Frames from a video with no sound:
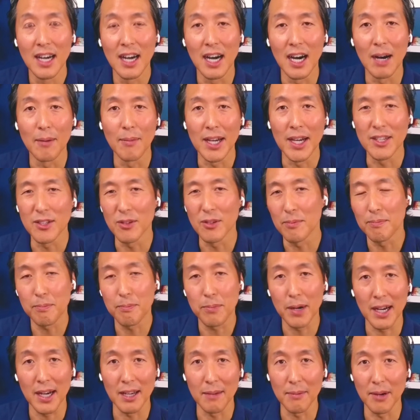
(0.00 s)
I do
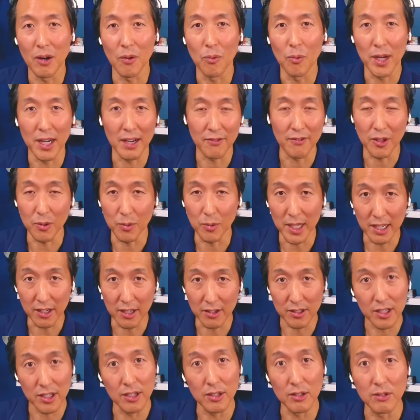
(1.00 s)
probably about one every week or
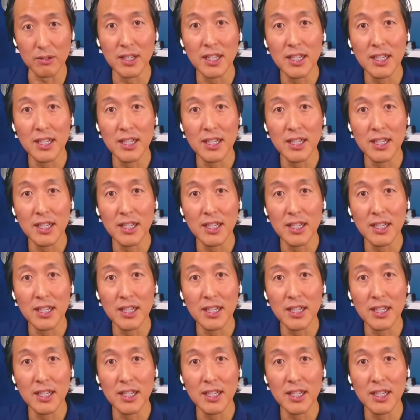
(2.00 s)
two.